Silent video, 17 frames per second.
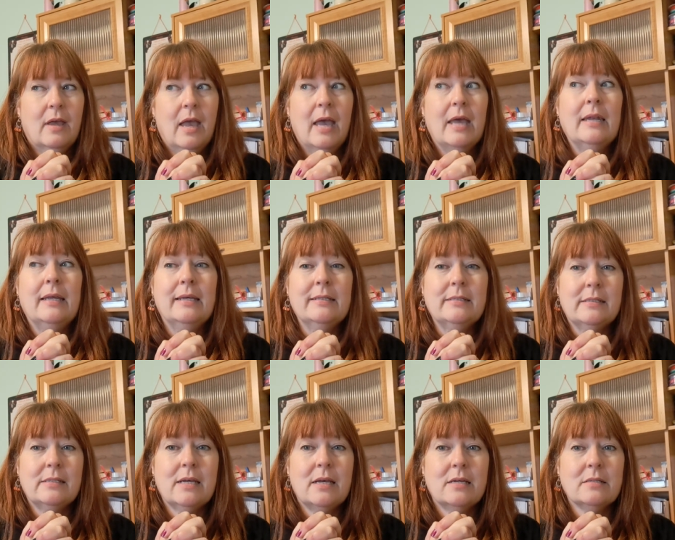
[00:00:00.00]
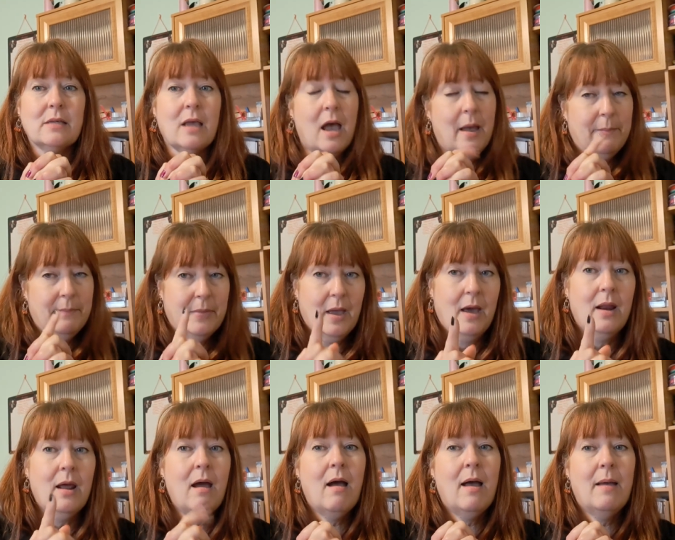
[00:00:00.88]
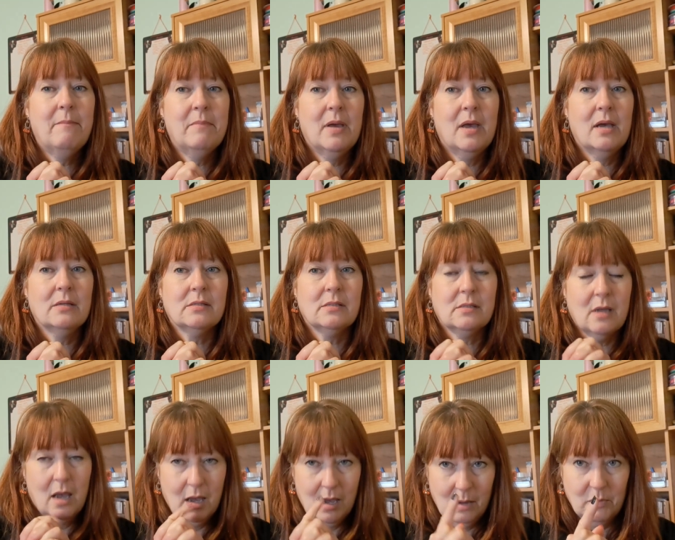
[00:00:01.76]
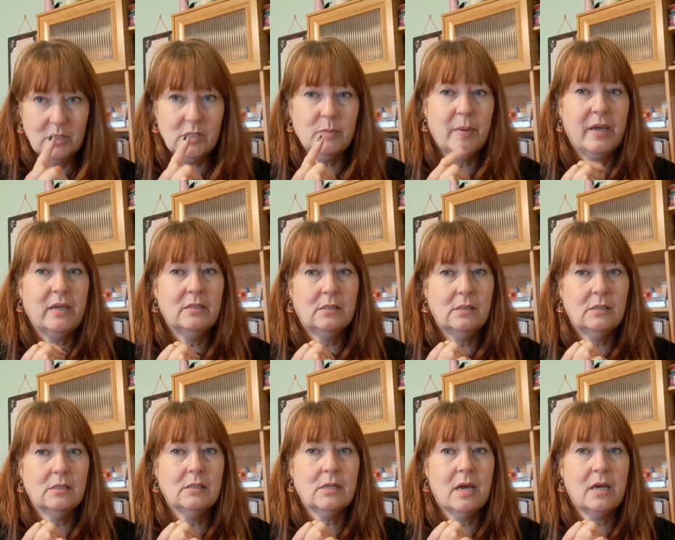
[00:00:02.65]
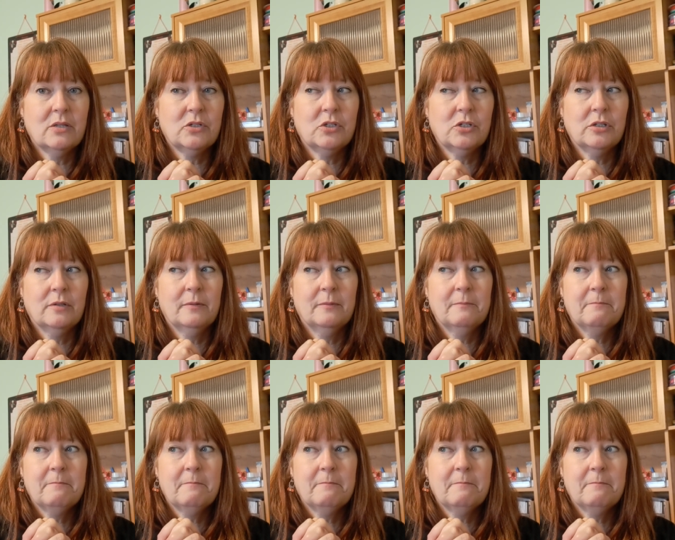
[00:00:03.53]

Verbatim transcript: And it says, I'm not a hot mess, I'm a spicy disaster.